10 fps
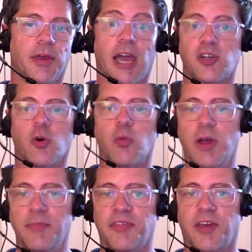the actual
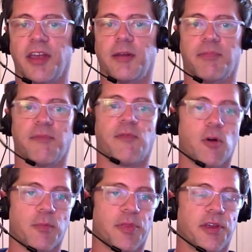website and
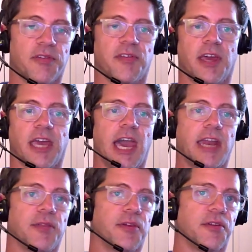perform things like
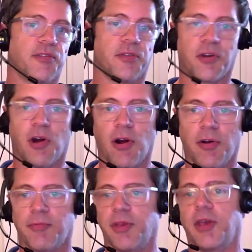adding things to the
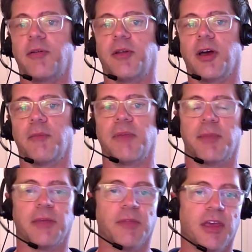cart and uh,
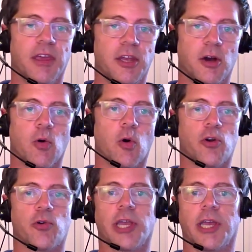maybe you know
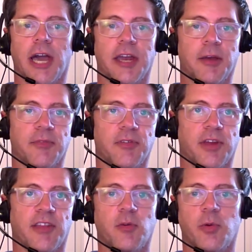ordering an item. So
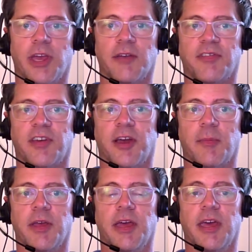that's what we have set
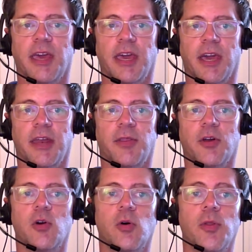up. And
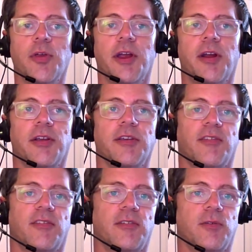the goal there
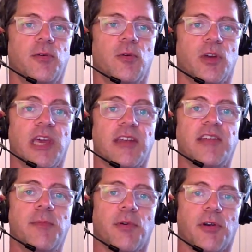is to get
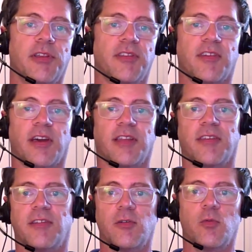deeper insights
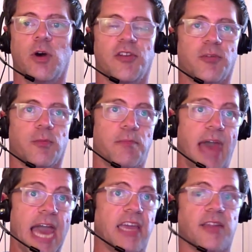into what
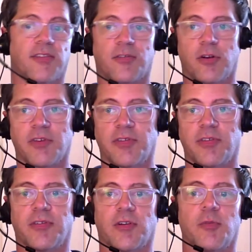backend
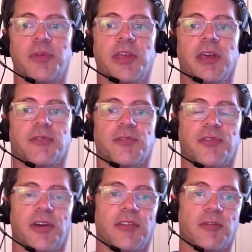services are being
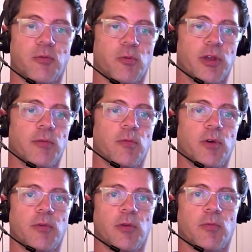exercised when we
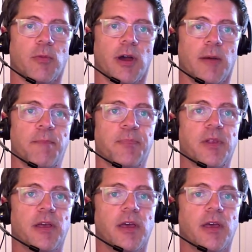when we um,